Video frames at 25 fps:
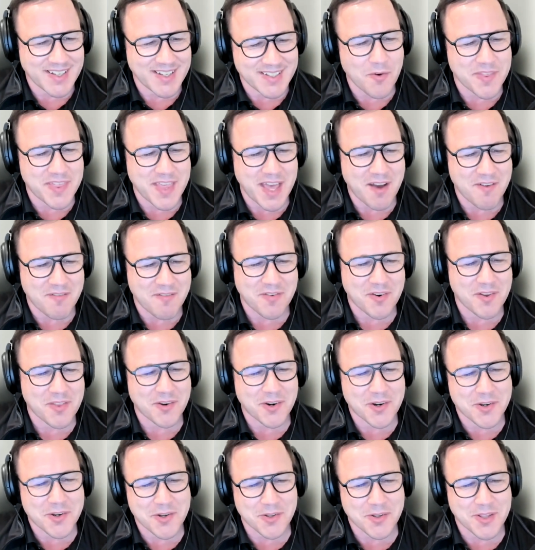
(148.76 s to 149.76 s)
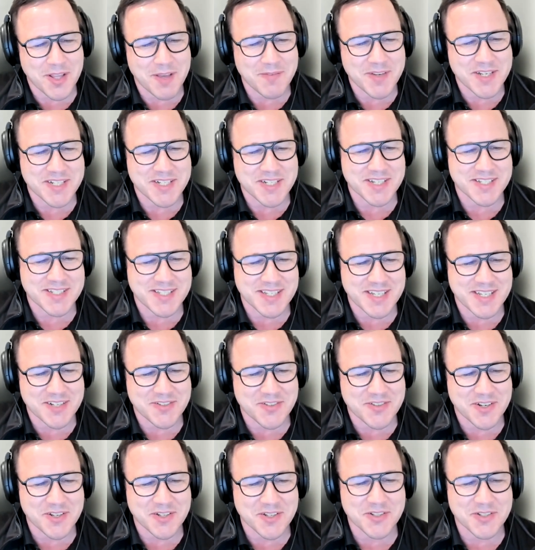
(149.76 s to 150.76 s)
Without further ado, let me just
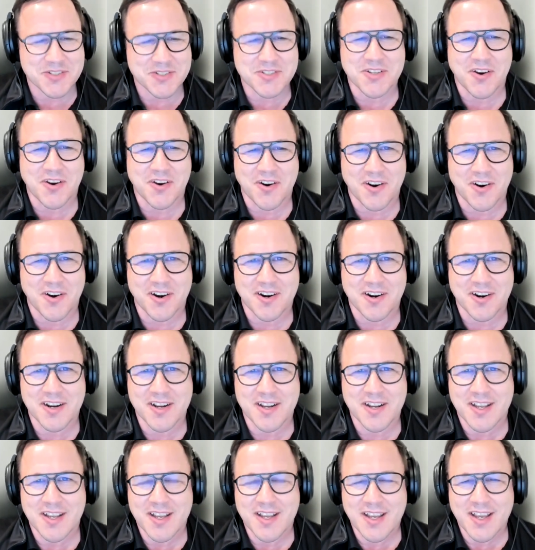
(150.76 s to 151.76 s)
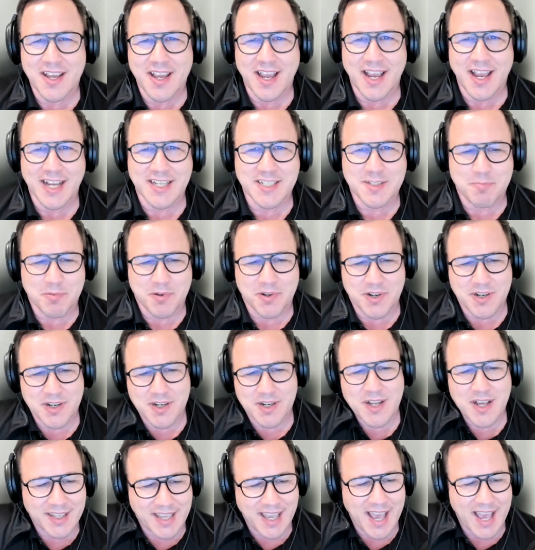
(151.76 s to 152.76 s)
introduce our
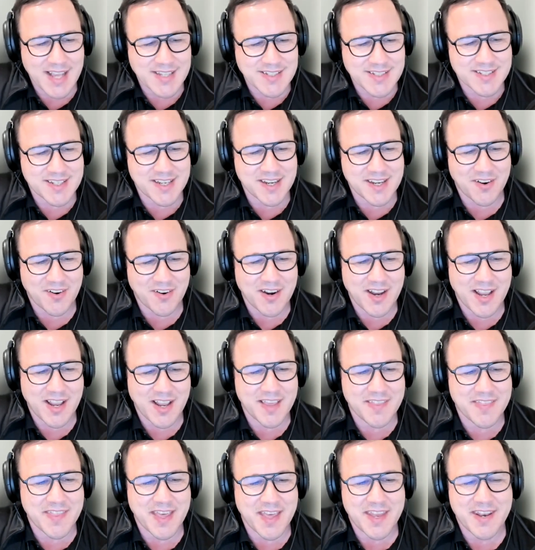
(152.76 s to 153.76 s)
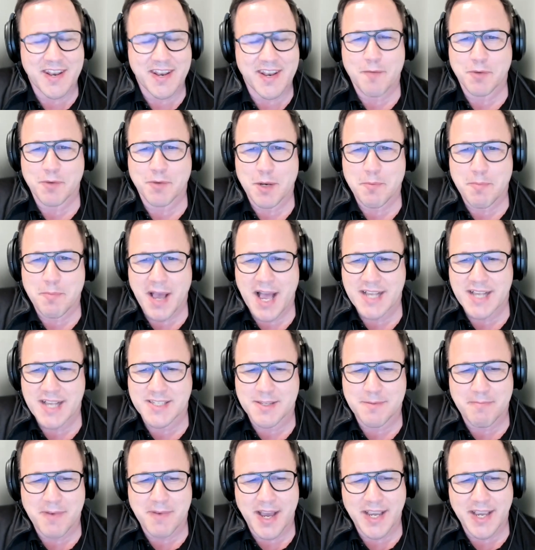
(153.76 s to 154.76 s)
expert guests here, and then I'm going to pass
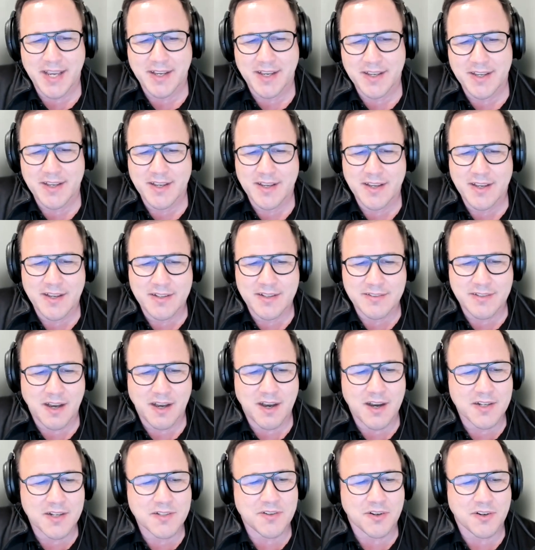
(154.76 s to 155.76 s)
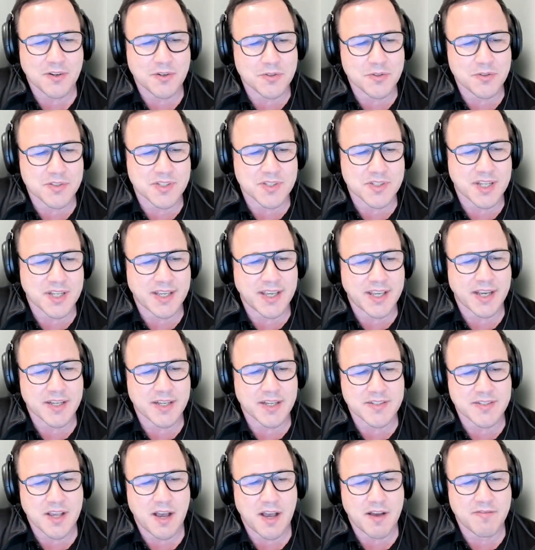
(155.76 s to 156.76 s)
the mic to Hunter, who's going to
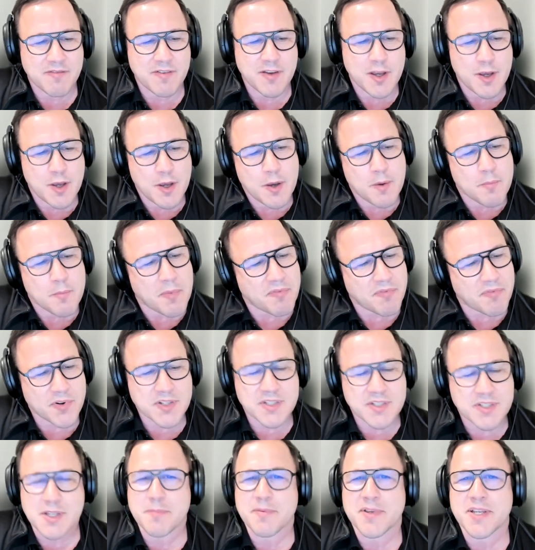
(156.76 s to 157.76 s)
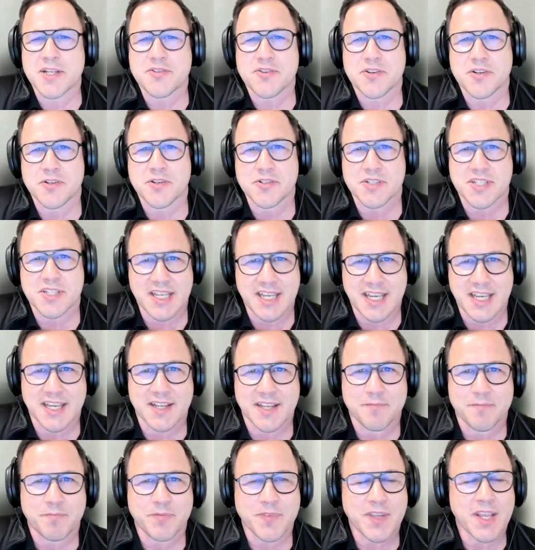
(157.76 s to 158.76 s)
kick us off. But first, let me introduce
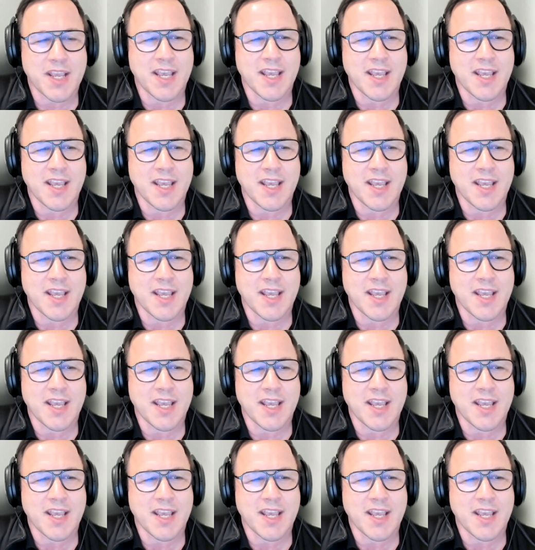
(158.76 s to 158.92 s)
Ian.